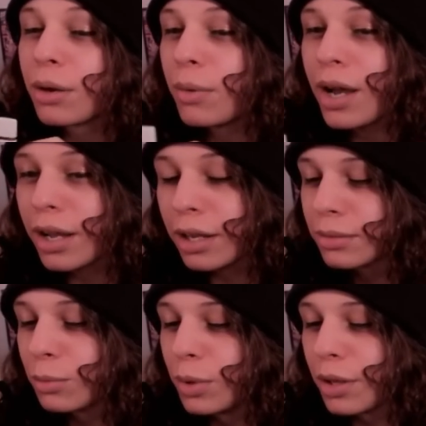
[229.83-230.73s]
away
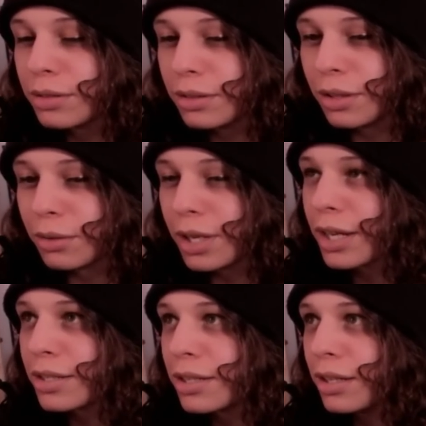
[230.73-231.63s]
with,
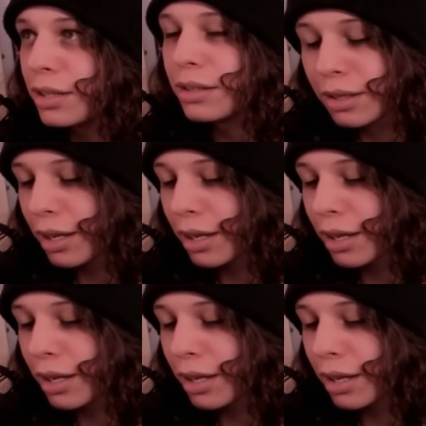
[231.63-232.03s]
nicotine,